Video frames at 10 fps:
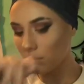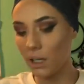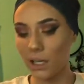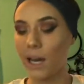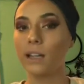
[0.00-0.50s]
My
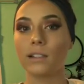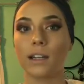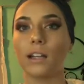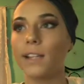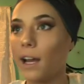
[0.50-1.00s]
cat is
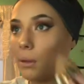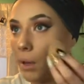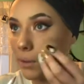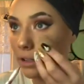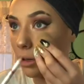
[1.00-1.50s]
like attacking my
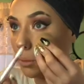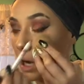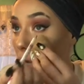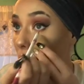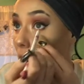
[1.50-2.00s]
window.
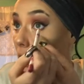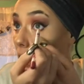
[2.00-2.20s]
Bye.